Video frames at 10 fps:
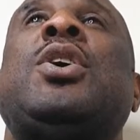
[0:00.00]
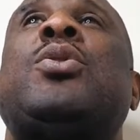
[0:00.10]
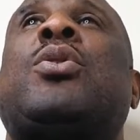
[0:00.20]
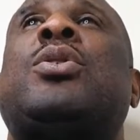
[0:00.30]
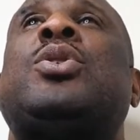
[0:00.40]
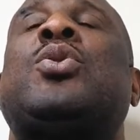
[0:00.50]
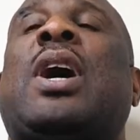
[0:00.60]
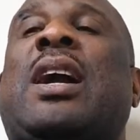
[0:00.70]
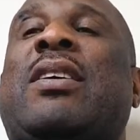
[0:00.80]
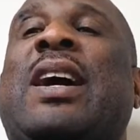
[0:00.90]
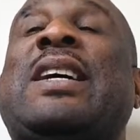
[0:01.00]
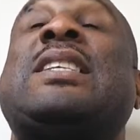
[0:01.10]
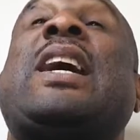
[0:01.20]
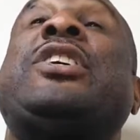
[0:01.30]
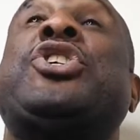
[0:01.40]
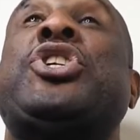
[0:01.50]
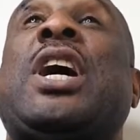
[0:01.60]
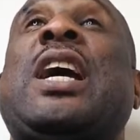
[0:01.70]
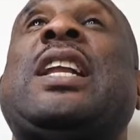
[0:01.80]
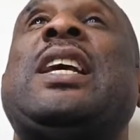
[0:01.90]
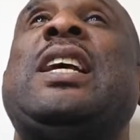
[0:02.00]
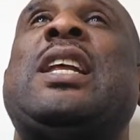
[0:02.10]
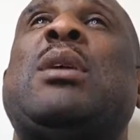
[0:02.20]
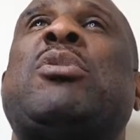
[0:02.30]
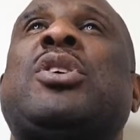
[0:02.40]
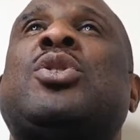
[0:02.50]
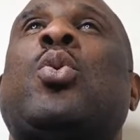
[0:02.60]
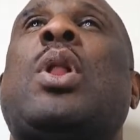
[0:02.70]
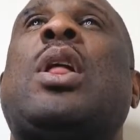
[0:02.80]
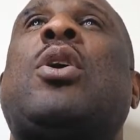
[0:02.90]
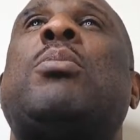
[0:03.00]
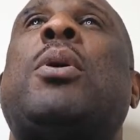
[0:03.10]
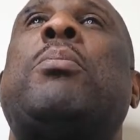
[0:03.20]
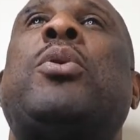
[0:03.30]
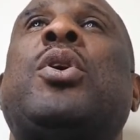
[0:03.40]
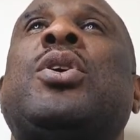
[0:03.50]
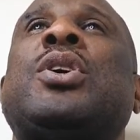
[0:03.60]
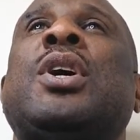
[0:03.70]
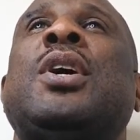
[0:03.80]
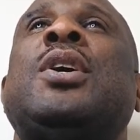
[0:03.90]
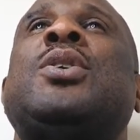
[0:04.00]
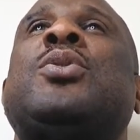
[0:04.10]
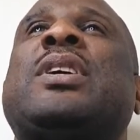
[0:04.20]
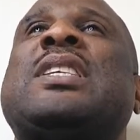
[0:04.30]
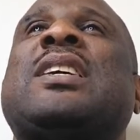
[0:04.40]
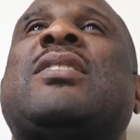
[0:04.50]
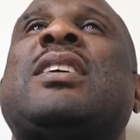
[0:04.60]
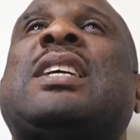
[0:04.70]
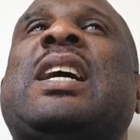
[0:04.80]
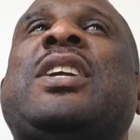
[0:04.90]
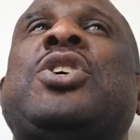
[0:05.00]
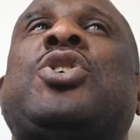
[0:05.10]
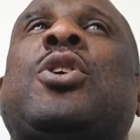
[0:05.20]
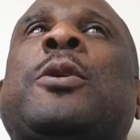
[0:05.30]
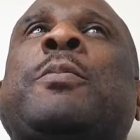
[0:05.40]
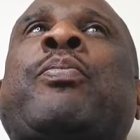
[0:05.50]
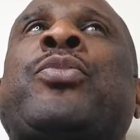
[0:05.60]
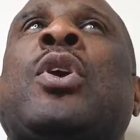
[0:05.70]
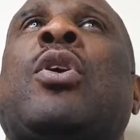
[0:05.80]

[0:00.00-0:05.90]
You're going to arise and shine in the name of Jesus. So welcome on board to this great edition